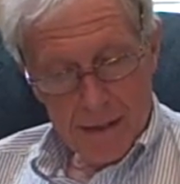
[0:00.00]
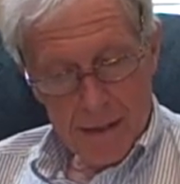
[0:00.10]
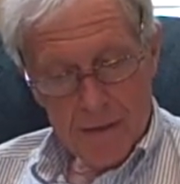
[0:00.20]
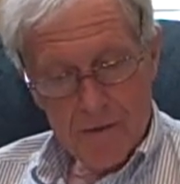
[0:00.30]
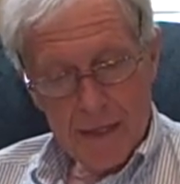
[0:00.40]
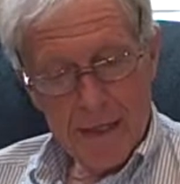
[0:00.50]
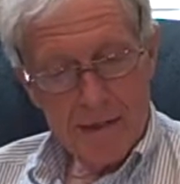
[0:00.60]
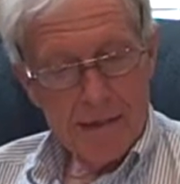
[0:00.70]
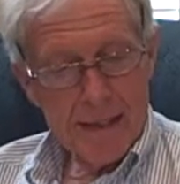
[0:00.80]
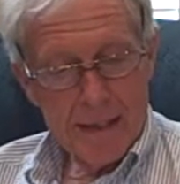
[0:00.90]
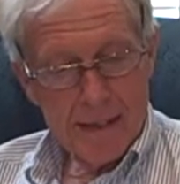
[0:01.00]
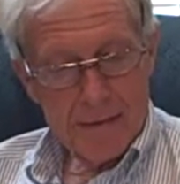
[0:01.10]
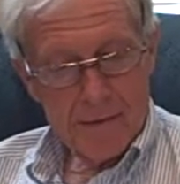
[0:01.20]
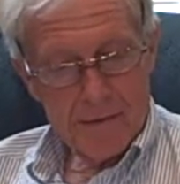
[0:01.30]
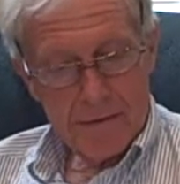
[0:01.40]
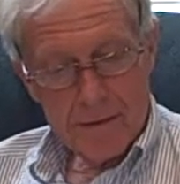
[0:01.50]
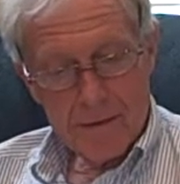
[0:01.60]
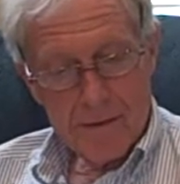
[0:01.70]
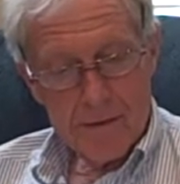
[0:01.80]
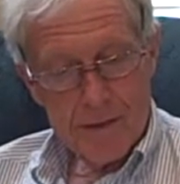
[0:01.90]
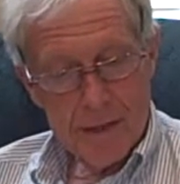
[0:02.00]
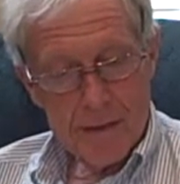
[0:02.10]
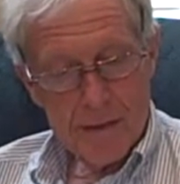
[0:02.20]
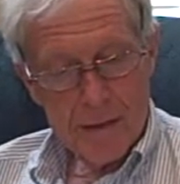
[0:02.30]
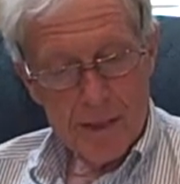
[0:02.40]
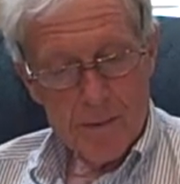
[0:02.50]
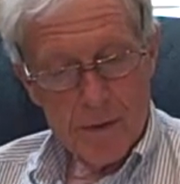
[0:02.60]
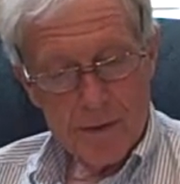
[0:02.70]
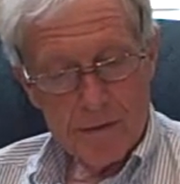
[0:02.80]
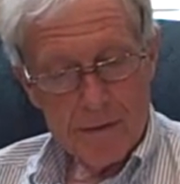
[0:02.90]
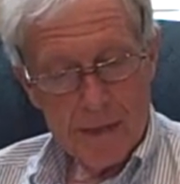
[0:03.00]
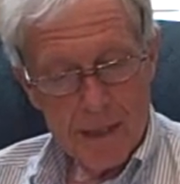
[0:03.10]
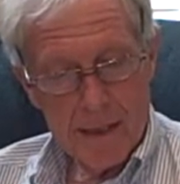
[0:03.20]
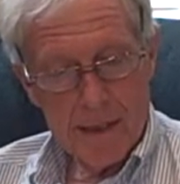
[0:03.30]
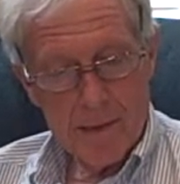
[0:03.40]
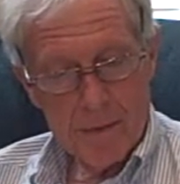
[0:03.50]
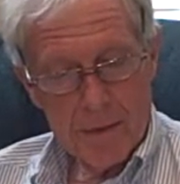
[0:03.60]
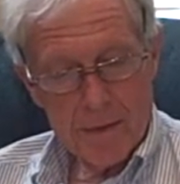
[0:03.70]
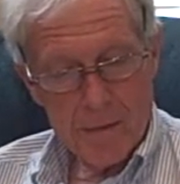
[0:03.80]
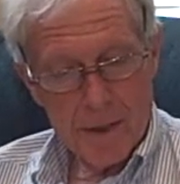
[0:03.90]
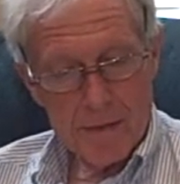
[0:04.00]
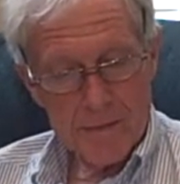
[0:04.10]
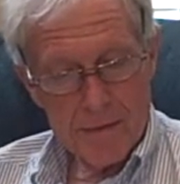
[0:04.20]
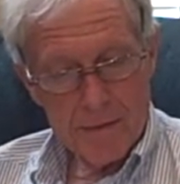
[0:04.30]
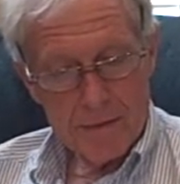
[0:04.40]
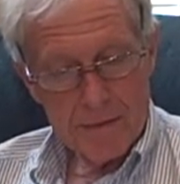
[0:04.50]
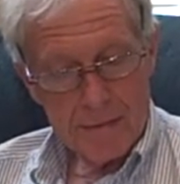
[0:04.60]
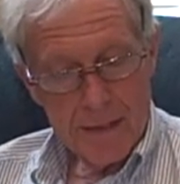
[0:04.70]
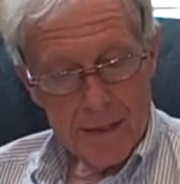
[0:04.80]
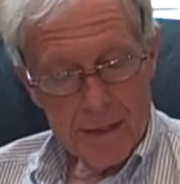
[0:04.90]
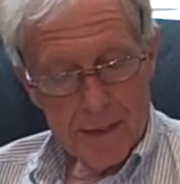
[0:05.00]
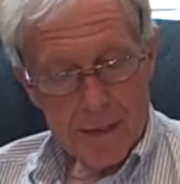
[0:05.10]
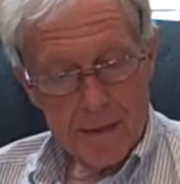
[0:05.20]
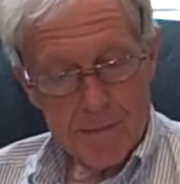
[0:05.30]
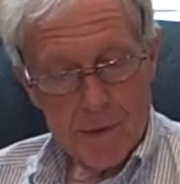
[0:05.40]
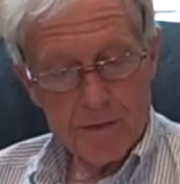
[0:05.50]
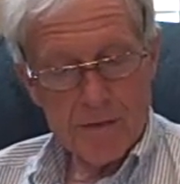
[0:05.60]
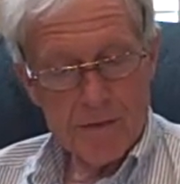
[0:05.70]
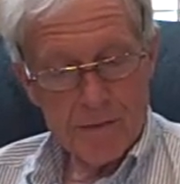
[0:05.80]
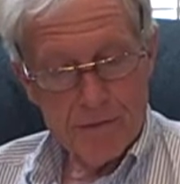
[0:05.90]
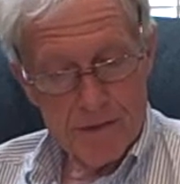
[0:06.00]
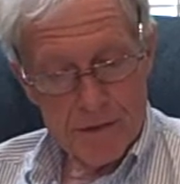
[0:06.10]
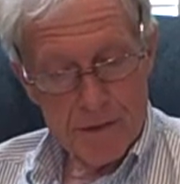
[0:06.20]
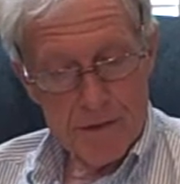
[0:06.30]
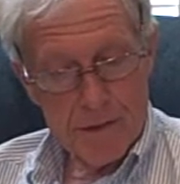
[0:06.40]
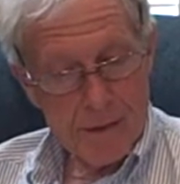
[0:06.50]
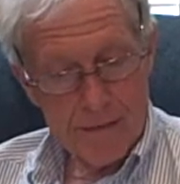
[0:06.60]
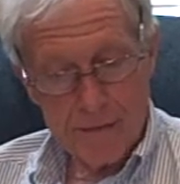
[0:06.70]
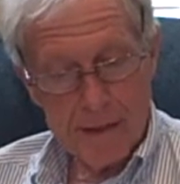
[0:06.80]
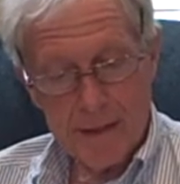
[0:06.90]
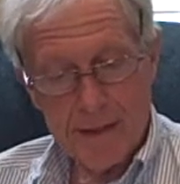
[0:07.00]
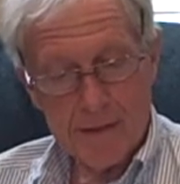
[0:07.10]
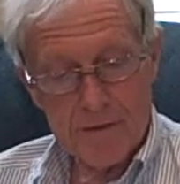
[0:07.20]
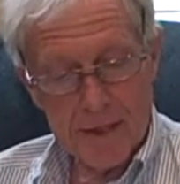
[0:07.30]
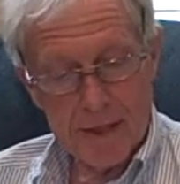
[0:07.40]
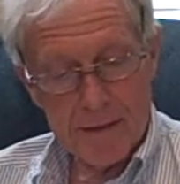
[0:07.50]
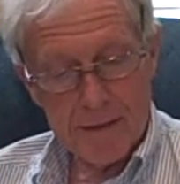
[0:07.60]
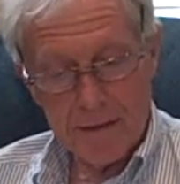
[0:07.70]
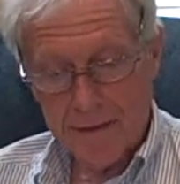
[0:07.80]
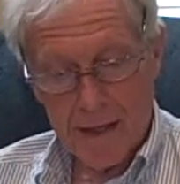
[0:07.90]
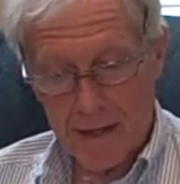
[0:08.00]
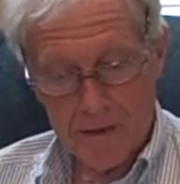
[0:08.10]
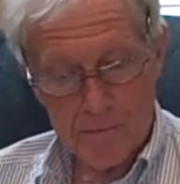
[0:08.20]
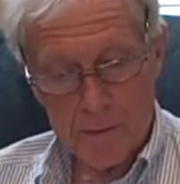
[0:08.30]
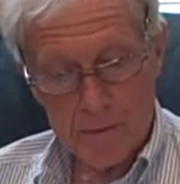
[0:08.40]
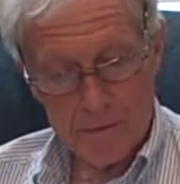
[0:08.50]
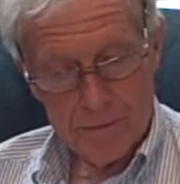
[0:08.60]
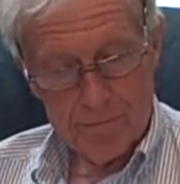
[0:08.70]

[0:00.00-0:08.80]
It is the 1980s, and John Gabriel "Gabe" Rutherford, an emergency physician living in exile on a houseboat,